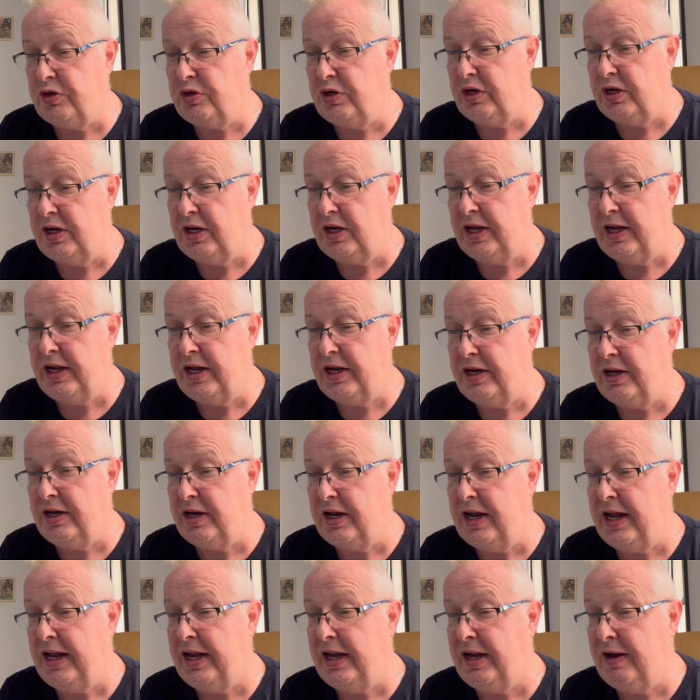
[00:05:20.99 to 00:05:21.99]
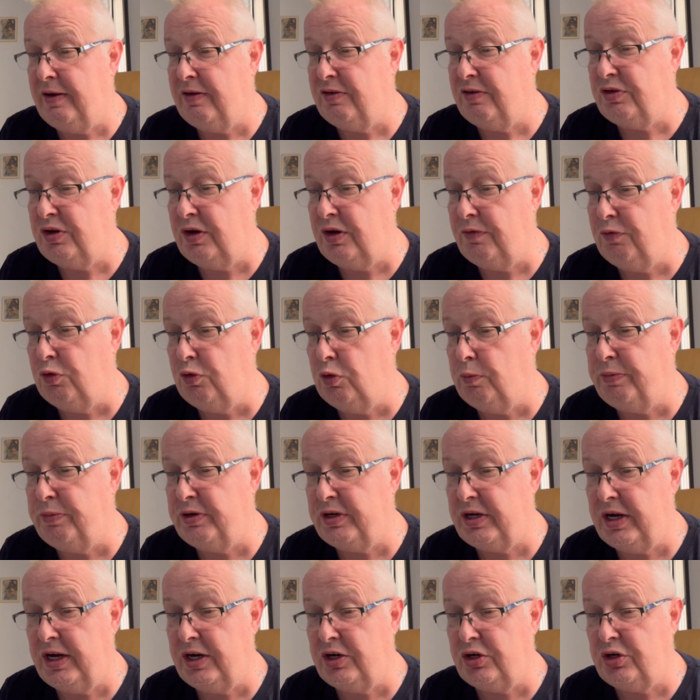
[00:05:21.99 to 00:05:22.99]
declared a civil
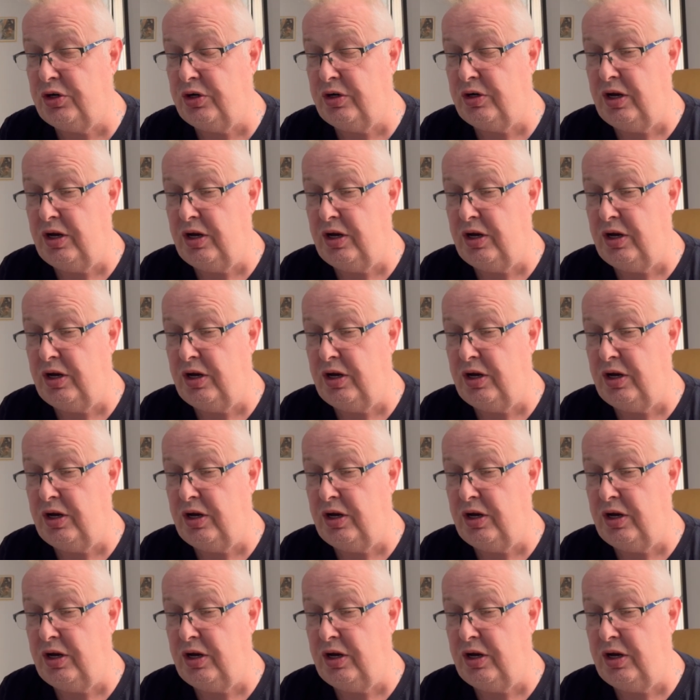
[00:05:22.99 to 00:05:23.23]
protection